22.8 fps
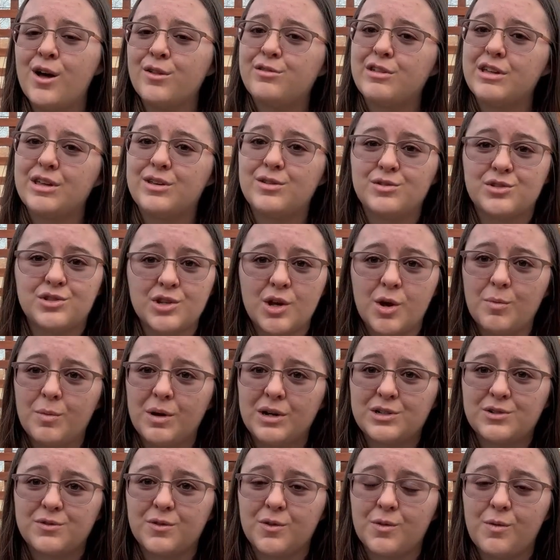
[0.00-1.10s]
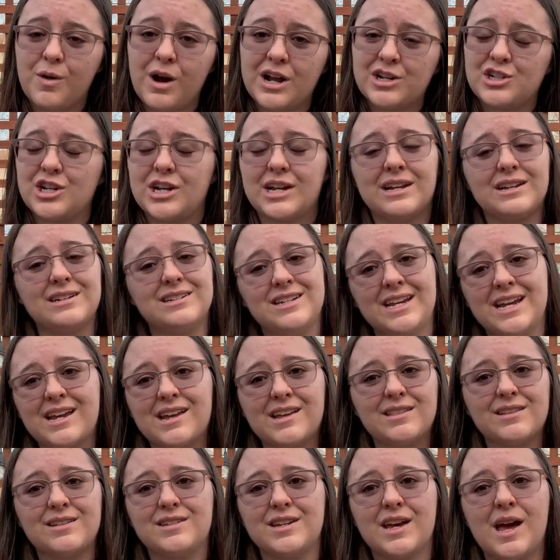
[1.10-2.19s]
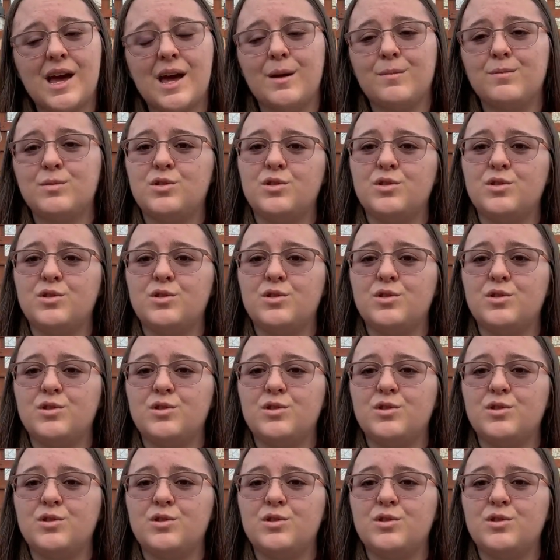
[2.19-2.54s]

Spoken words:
thank you so much for watching and taking the time